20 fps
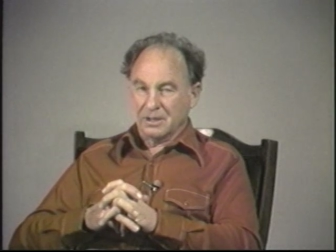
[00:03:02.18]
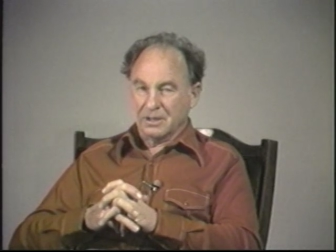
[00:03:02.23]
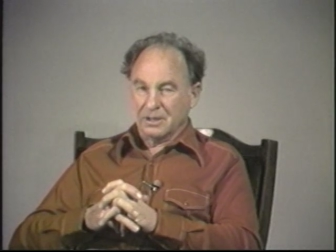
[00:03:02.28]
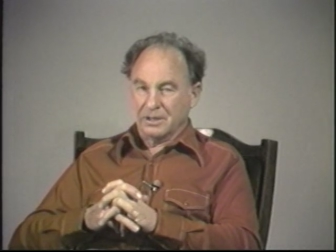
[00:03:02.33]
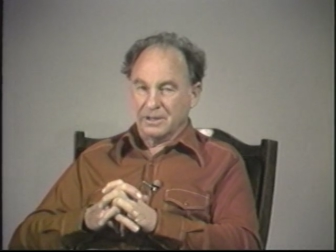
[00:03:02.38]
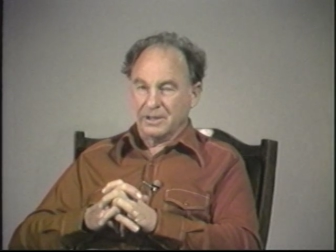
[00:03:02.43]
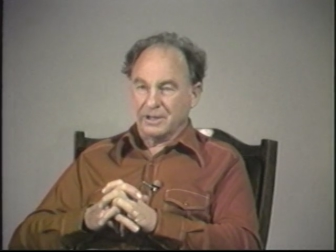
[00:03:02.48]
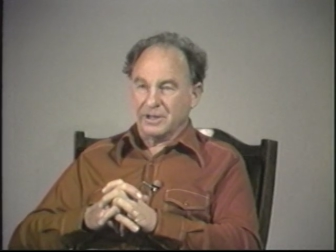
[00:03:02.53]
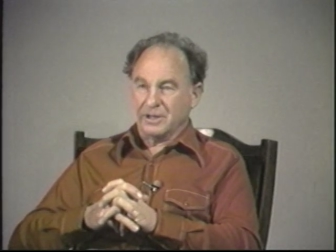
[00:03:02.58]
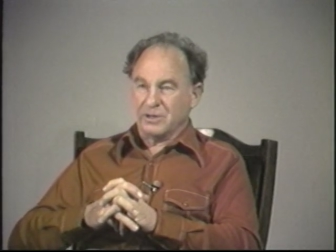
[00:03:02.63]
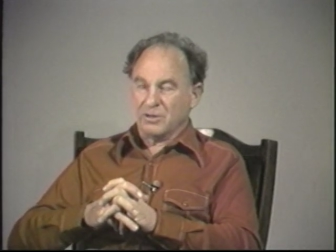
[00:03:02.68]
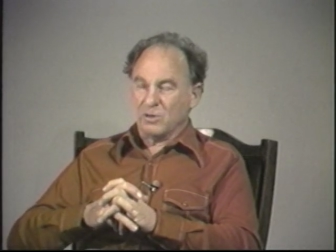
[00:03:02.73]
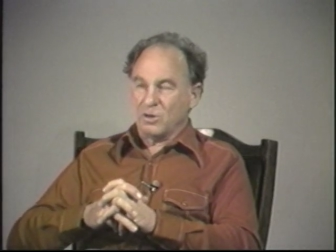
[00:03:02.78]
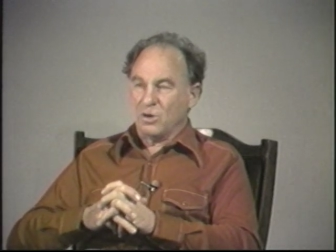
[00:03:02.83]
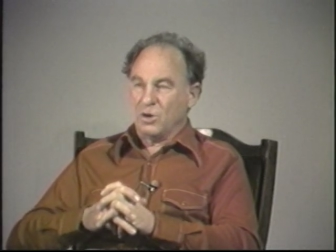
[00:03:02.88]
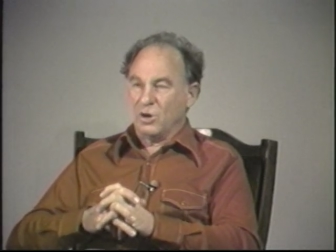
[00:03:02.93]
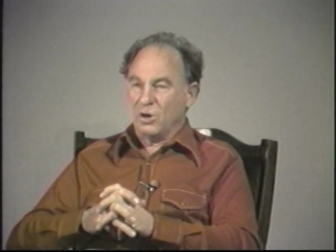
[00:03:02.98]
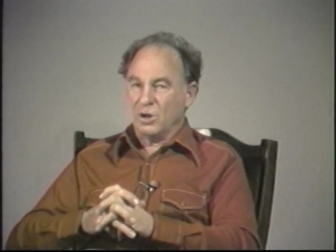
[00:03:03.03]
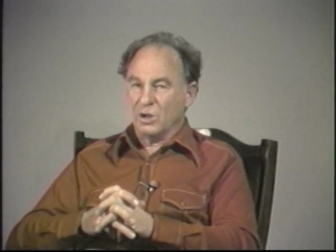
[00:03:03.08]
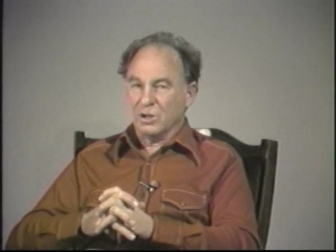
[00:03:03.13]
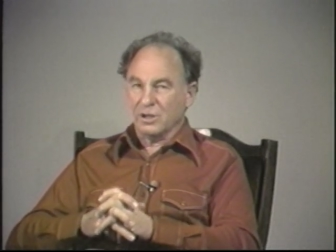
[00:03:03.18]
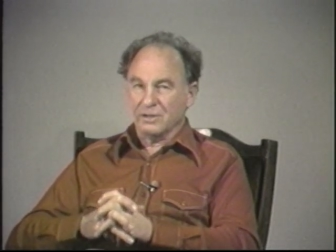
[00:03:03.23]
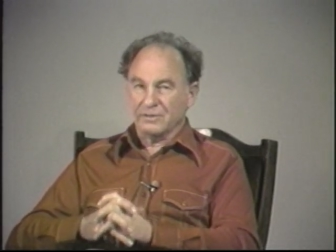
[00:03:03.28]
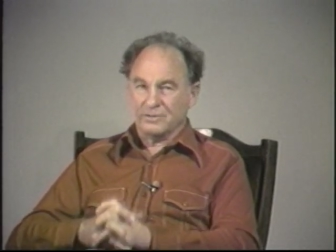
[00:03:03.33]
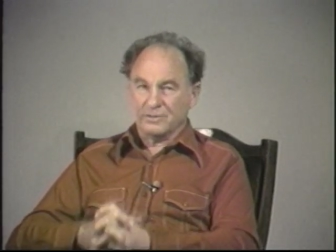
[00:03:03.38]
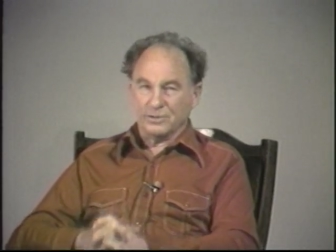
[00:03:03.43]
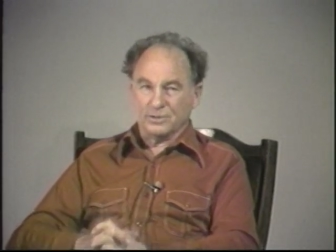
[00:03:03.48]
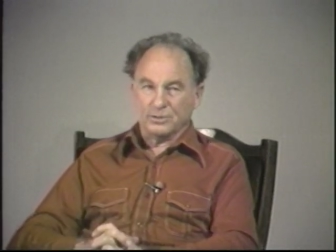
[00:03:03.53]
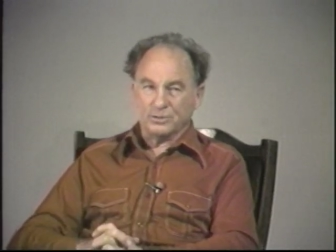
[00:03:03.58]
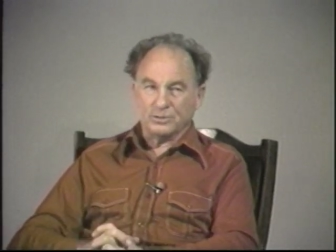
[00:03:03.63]
that in all
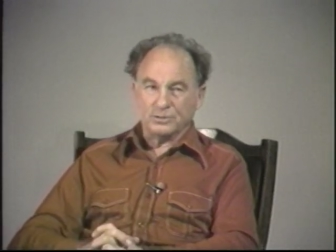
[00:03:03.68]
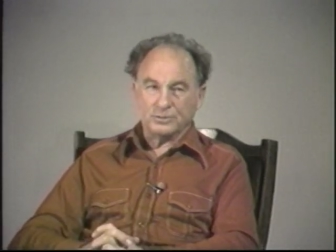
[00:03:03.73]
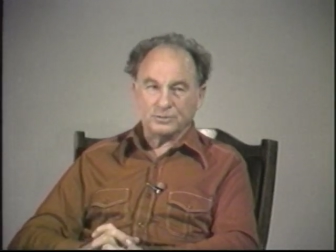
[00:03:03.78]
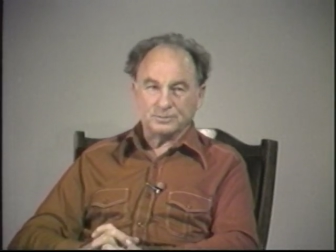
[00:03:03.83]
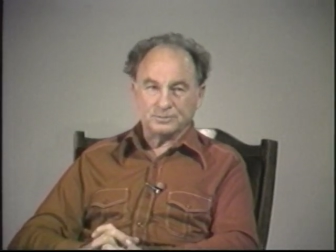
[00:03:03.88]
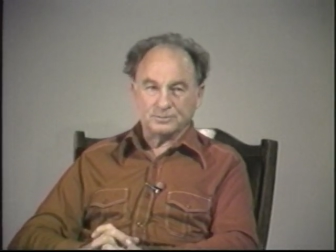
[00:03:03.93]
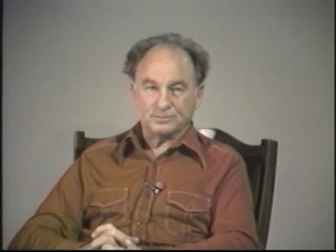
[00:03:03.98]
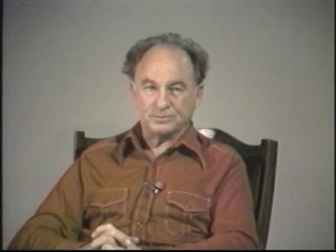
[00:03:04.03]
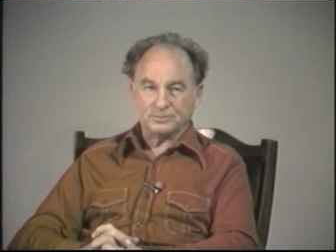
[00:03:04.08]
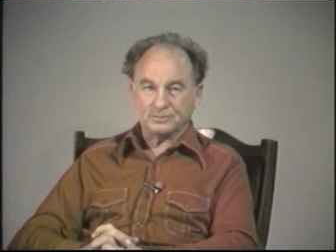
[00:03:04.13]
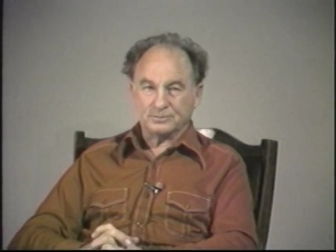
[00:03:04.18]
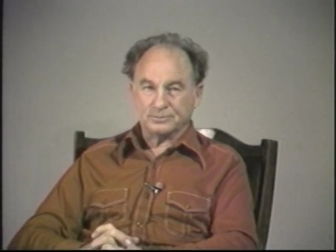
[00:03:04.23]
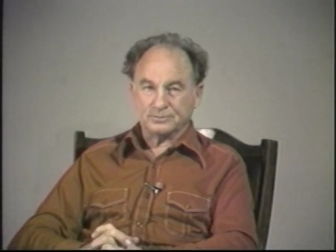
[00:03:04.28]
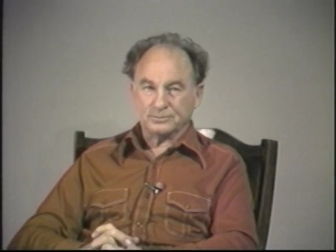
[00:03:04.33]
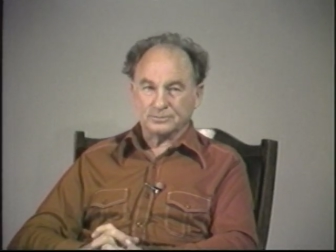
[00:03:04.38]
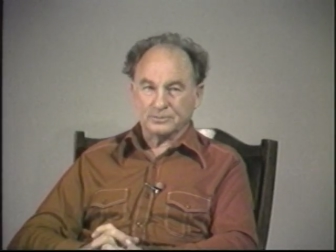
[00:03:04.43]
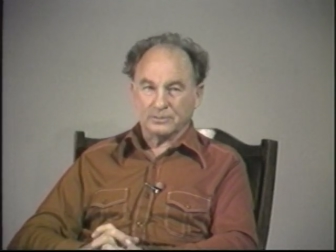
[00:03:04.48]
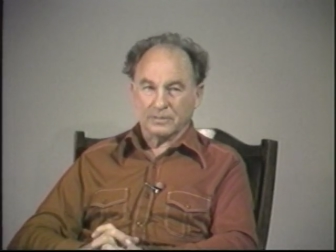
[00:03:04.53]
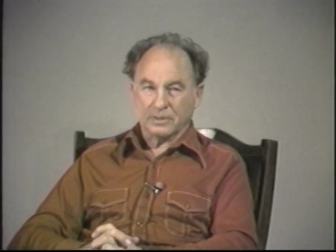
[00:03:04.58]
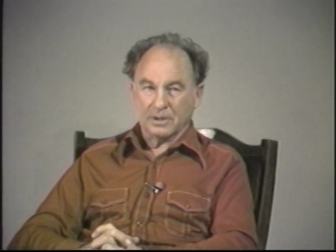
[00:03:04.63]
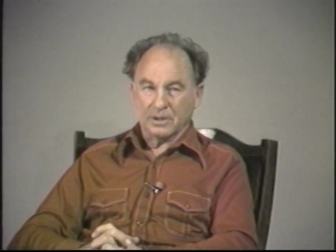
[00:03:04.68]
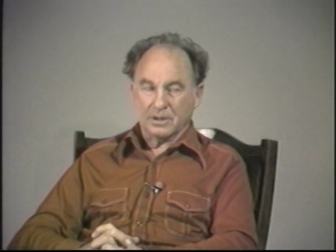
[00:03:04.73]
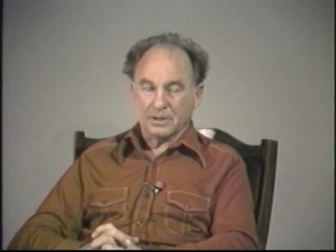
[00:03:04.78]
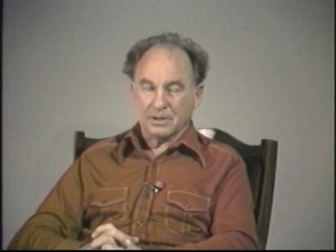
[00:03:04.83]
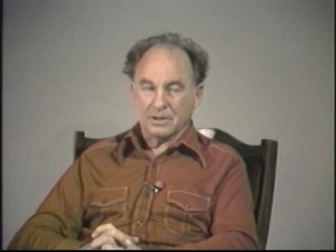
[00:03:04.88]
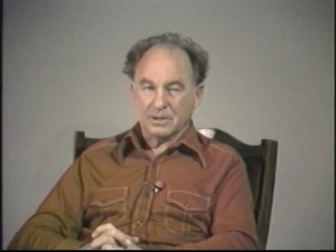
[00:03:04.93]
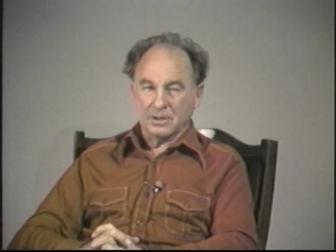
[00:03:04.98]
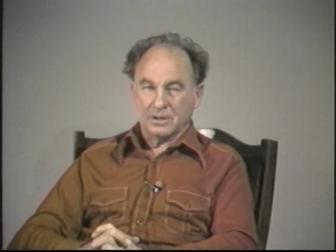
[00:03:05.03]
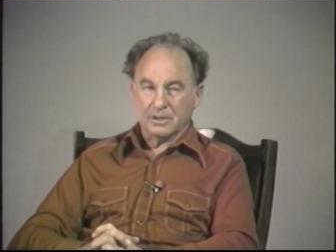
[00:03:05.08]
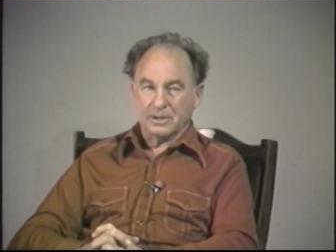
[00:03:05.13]
of you,
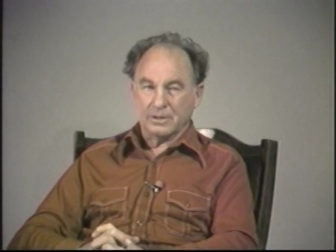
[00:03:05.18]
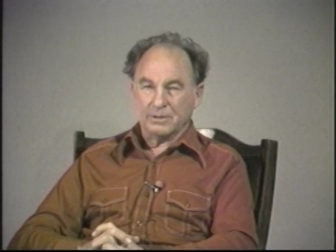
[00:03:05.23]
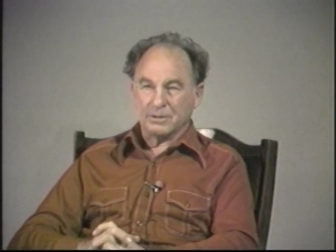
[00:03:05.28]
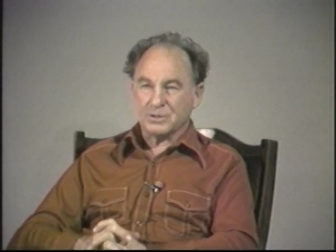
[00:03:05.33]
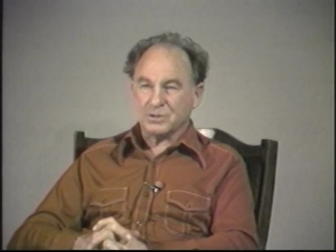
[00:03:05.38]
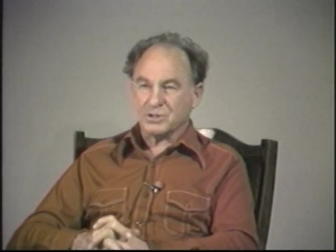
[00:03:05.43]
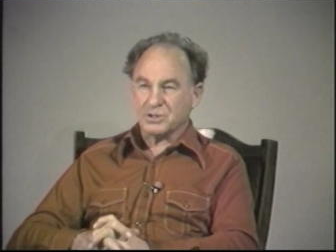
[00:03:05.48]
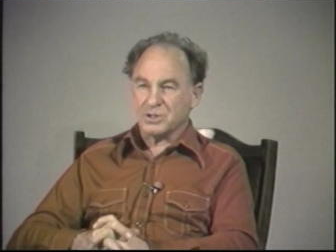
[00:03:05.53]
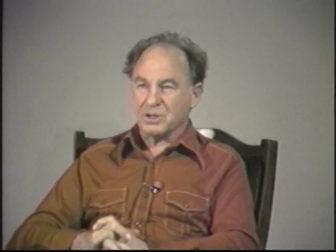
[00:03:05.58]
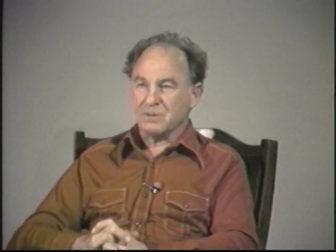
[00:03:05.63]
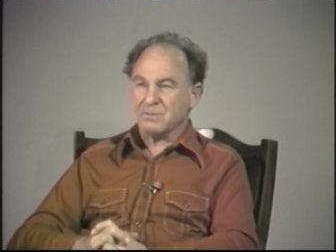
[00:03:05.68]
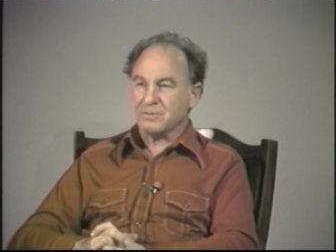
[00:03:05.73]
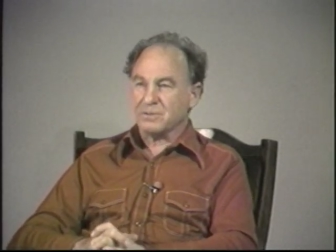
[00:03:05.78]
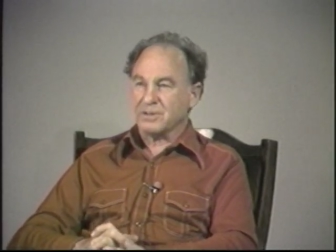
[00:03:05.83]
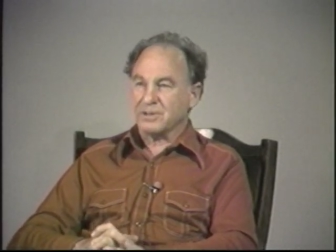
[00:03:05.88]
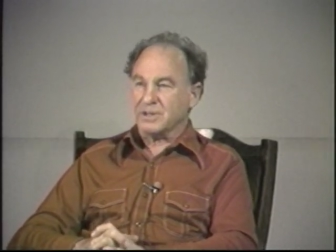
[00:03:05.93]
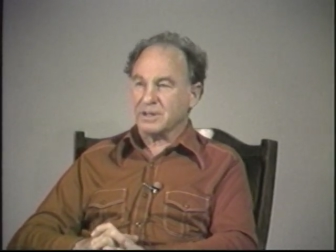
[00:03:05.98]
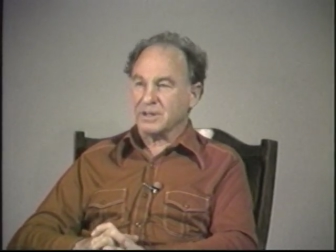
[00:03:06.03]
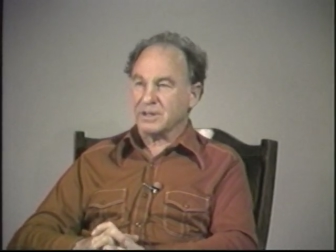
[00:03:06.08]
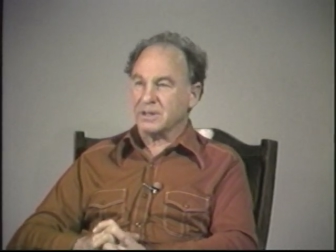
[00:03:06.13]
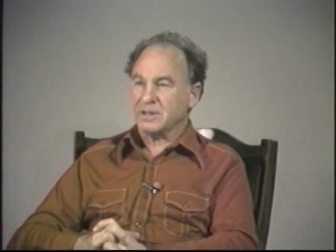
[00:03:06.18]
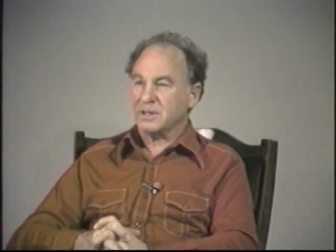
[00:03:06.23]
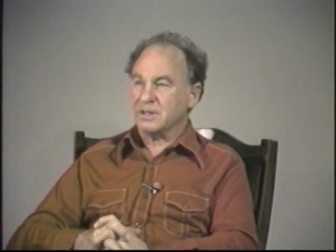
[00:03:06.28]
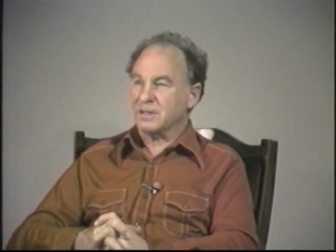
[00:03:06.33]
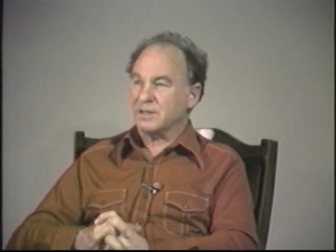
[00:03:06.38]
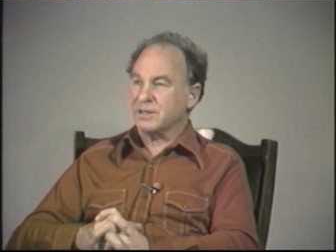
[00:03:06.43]
there is something